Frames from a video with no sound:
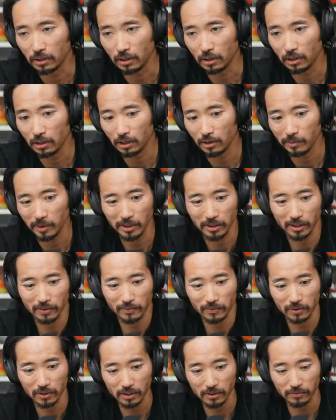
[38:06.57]
Um, and
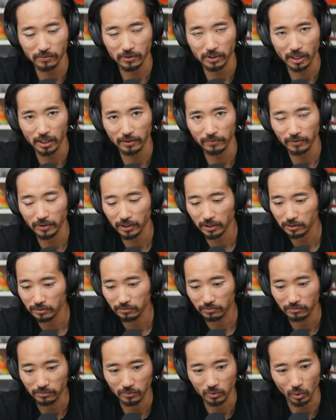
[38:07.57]
they're they're just kind of like
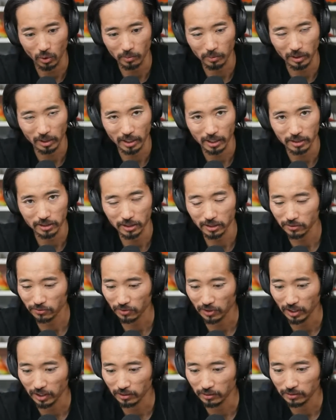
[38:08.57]
normalized. It's
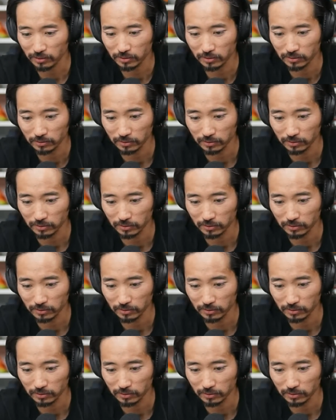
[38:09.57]
fine.